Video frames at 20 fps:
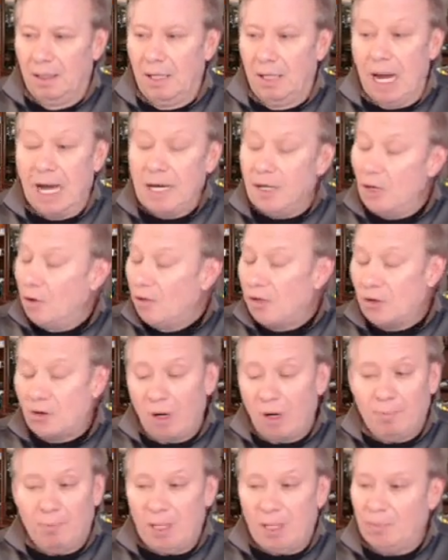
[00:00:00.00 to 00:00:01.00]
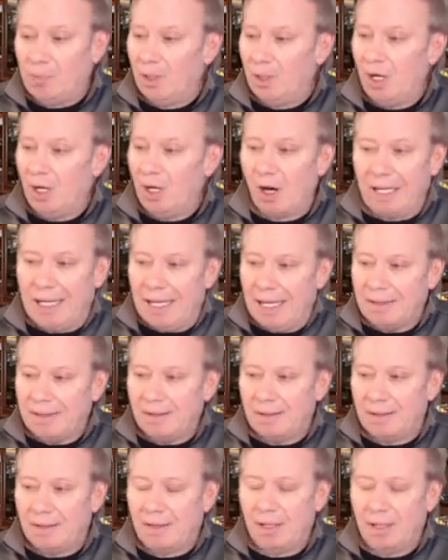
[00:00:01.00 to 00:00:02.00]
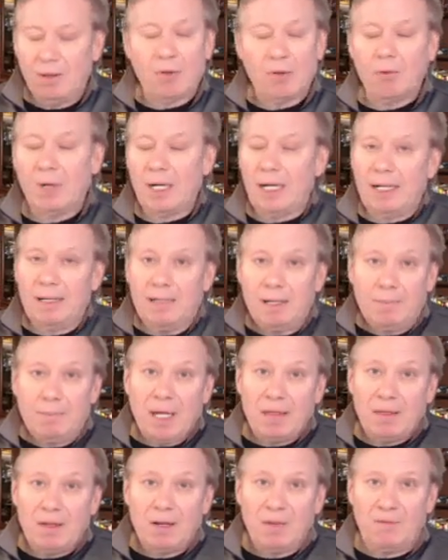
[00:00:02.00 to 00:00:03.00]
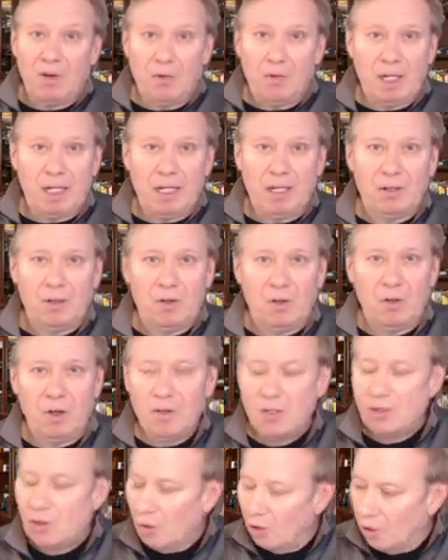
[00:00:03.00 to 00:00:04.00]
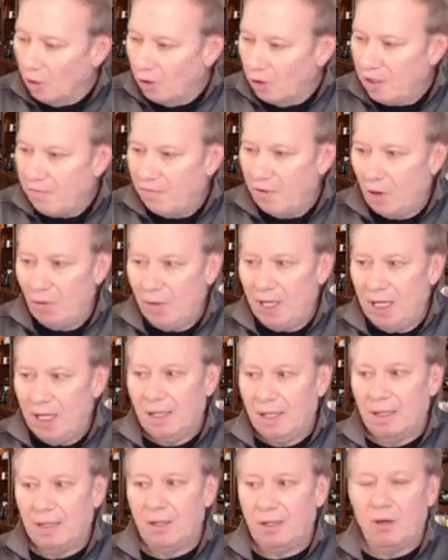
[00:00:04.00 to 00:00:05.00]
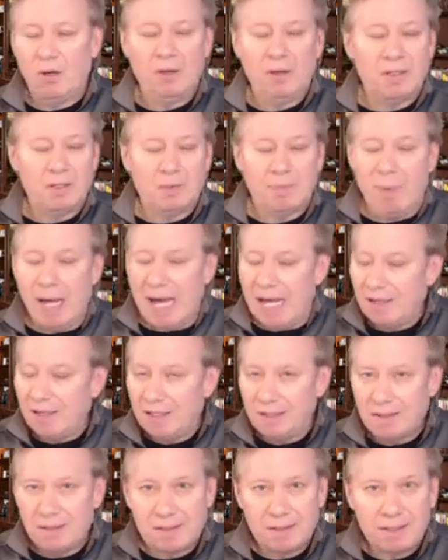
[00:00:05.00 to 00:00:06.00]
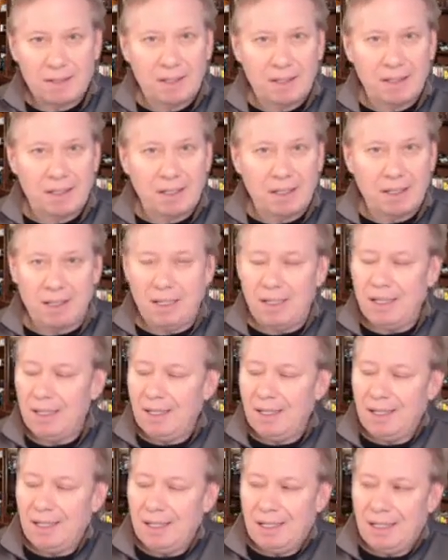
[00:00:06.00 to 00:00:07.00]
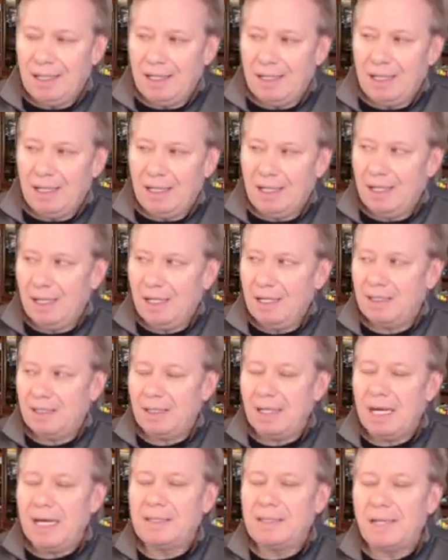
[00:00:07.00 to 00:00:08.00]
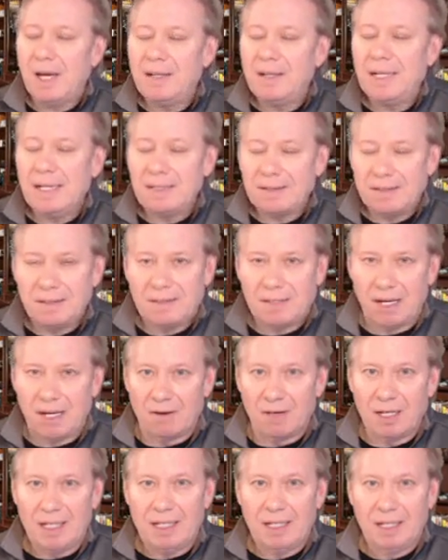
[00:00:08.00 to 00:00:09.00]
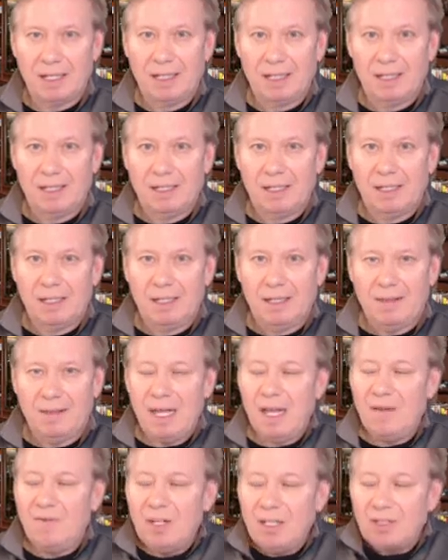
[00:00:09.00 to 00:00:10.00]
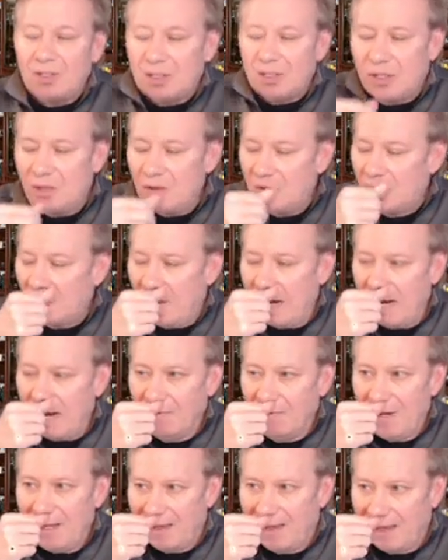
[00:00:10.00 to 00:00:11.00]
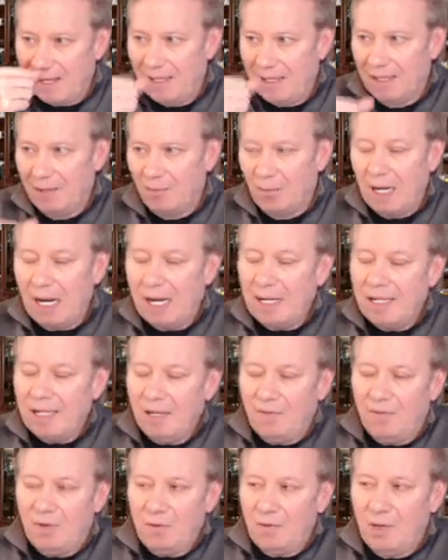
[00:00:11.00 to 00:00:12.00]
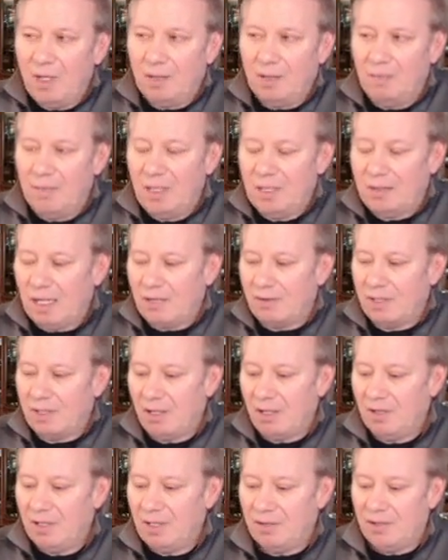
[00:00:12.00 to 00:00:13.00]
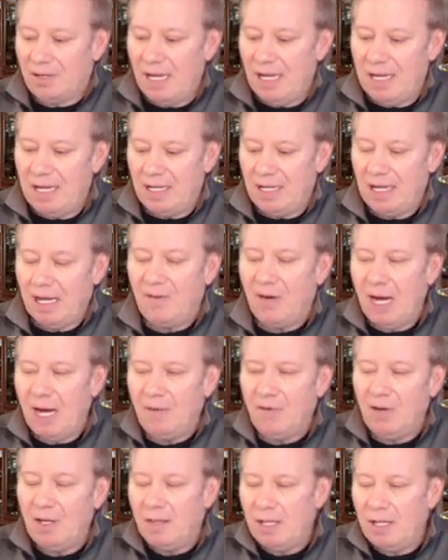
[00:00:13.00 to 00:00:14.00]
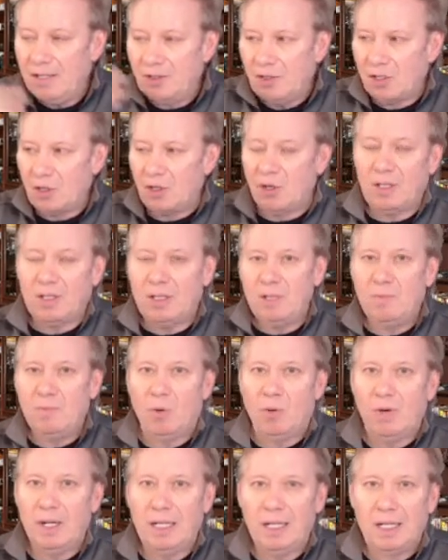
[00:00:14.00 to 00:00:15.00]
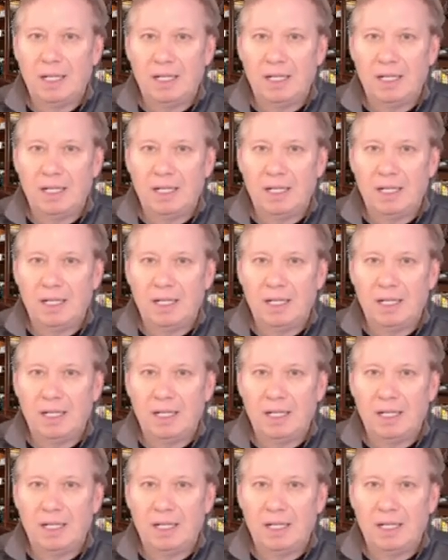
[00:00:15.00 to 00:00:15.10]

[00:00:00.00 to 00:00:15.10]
I know the Trump people are against the Rhode Island method of voting. All this early voting, all these ballots, it's unnecessary. They have an excuse for everything. When I interviewed the Secretary of State, everything is a talking point,